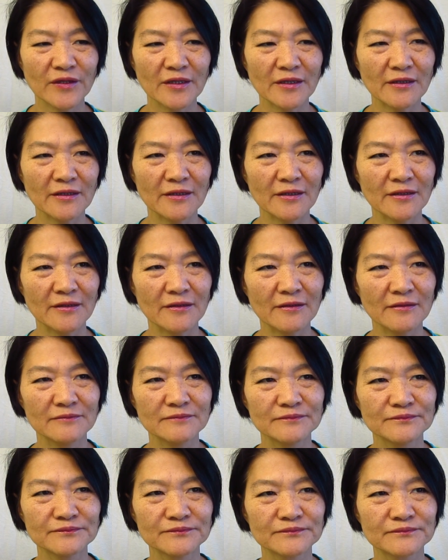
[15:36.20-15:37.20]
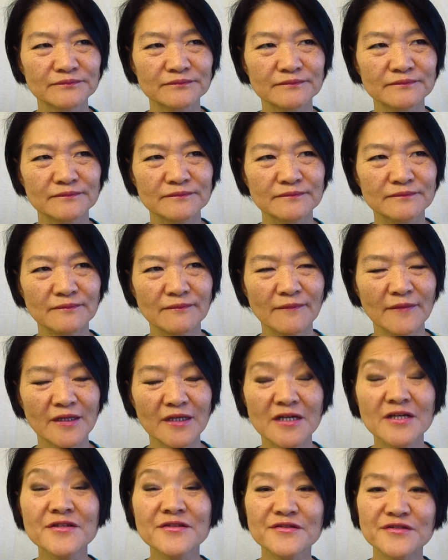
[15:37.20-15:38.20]
um,
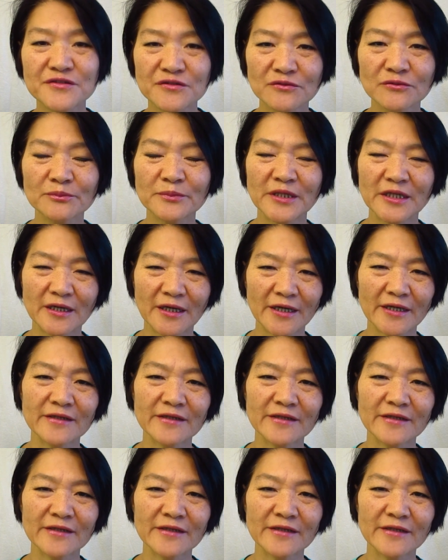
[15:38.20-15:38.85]
consuming